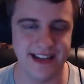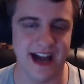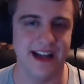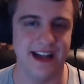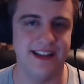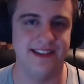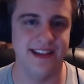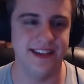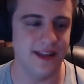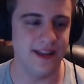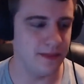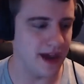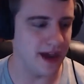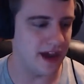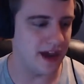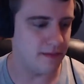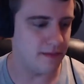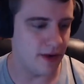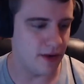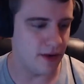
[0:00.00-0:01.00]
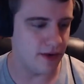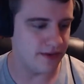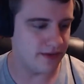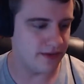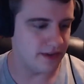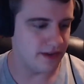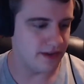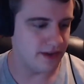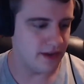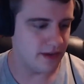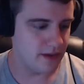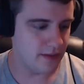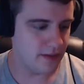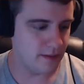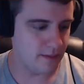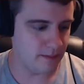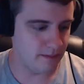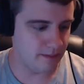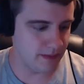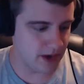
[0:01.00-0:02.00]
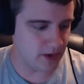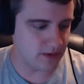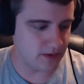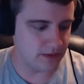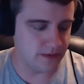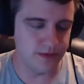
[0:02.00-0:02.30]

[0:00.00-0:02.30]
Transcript: I see them kind of both, you know,